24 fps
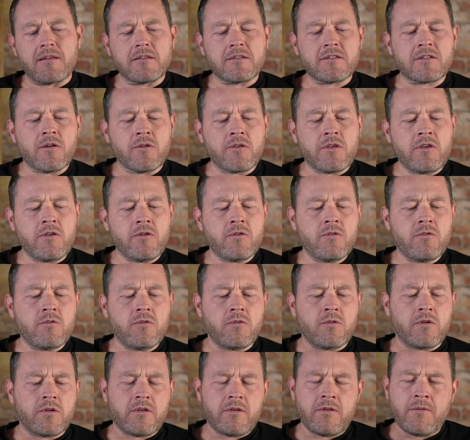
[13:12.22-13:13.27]
so
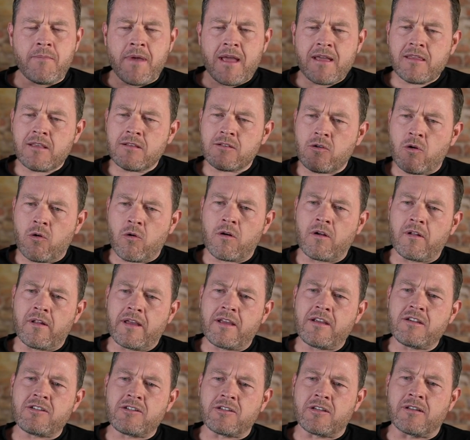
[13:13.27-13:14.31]
you you make this
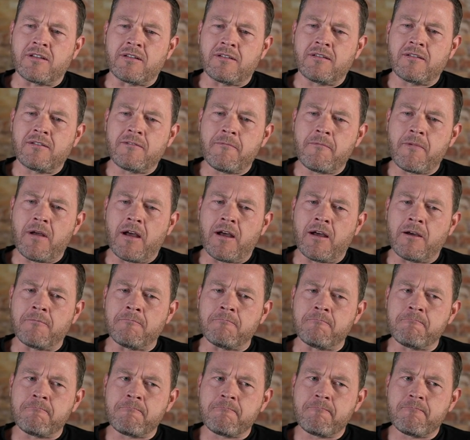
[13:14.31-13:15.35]
correlation
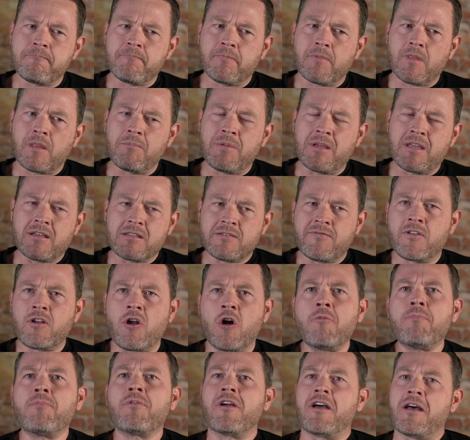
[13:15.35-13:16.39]
um, because of an
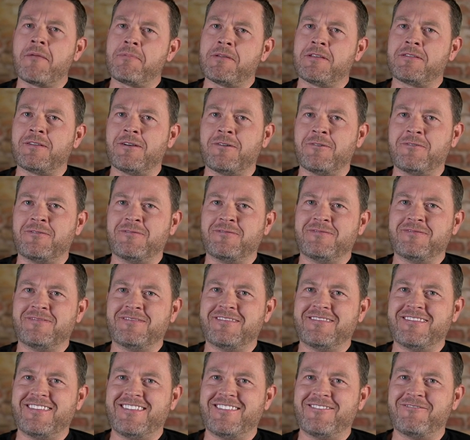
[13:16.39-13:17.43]
oprah episode
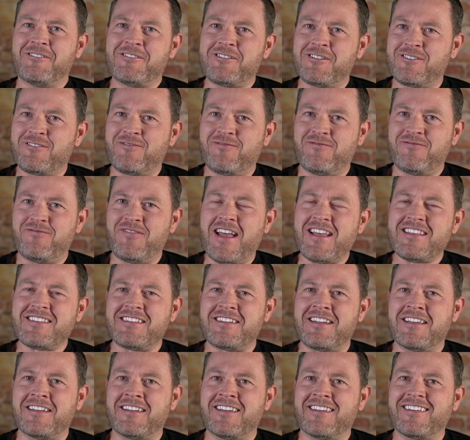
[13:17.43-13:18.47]
which is fascinating
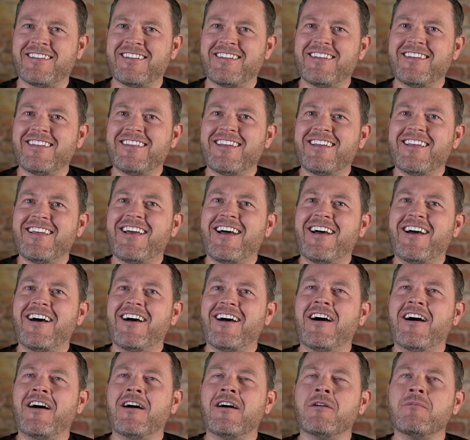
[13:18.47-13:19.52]
yeah
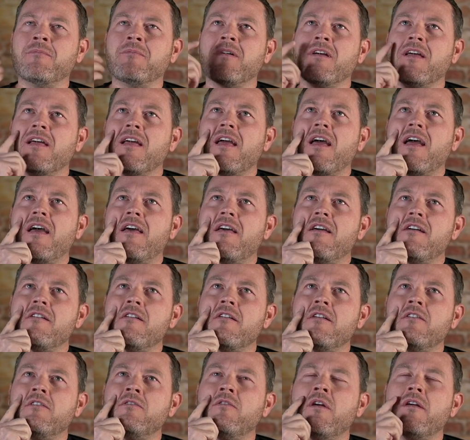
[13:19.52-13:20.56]
um,
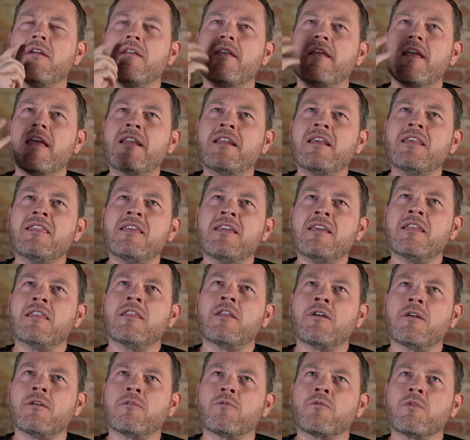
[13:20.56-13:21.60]
anything in
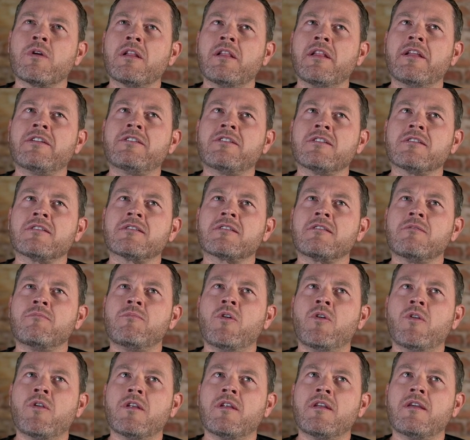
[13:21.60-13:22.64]
the religious
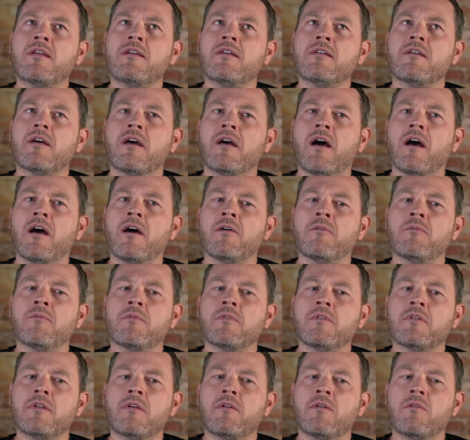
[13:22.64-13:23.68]
community
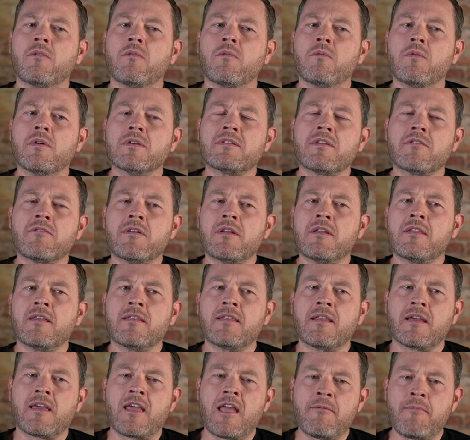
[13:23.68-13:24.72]
um, was there anything
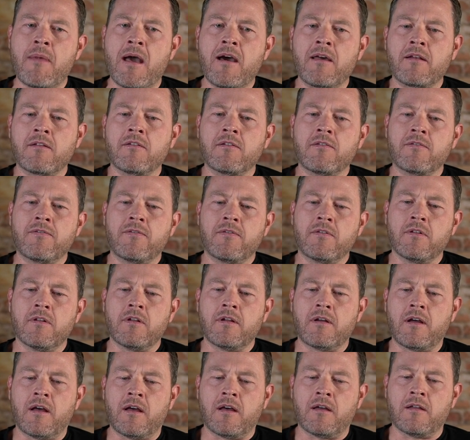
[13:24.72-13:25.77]
that came out of
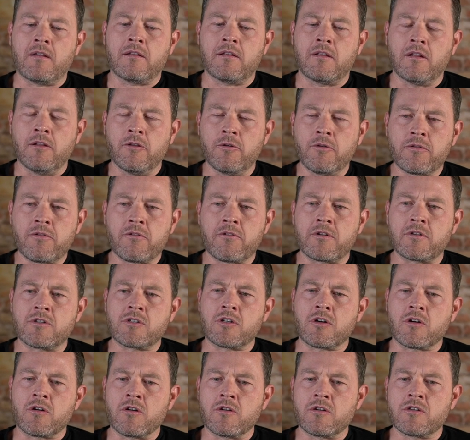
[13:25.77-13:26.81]
uh, the lutheran
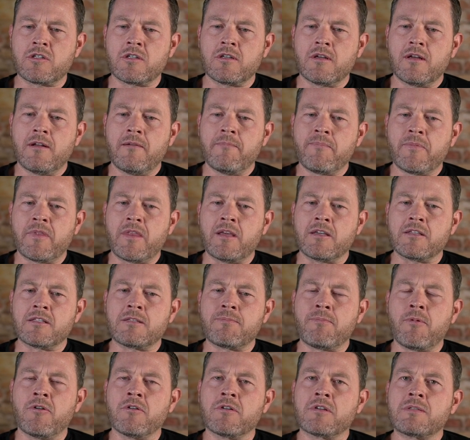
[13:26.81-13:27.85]
church that
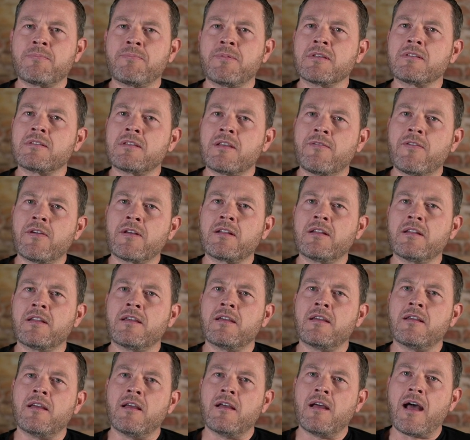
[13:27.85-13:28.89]
spoke
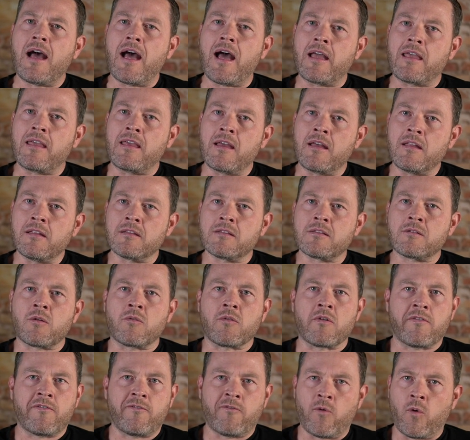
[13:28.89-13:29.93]
specifically against
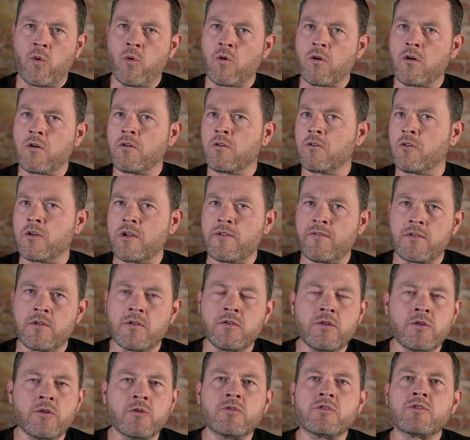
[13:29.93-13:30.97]
or for or even
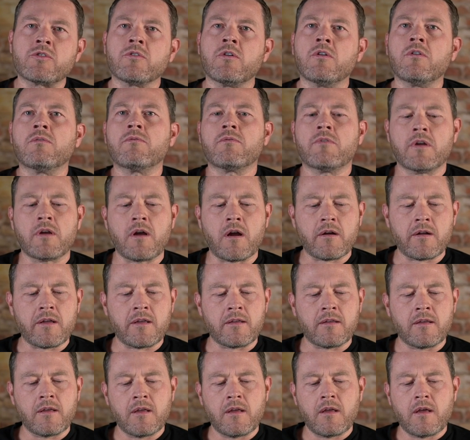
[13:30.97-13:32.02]
neutral
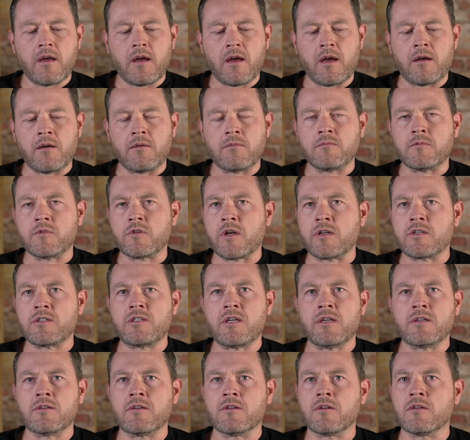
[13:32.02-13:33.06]
regarding um,
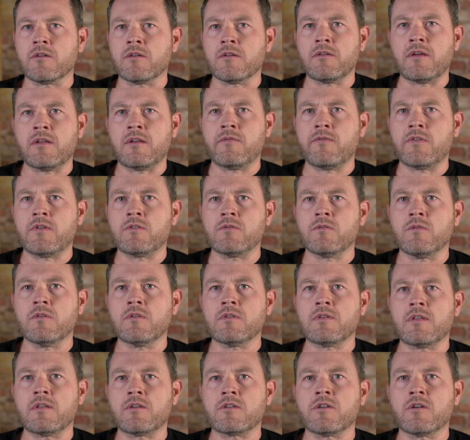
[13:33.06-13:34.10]
transgender
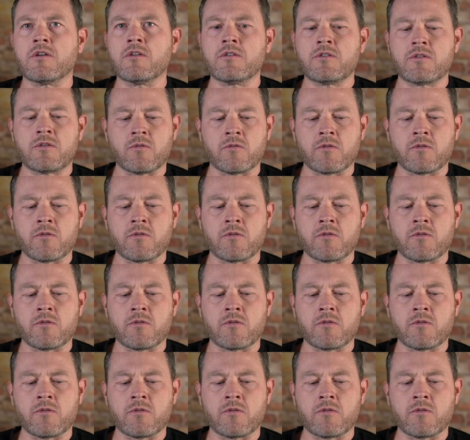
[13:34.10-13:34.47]
individuals in the church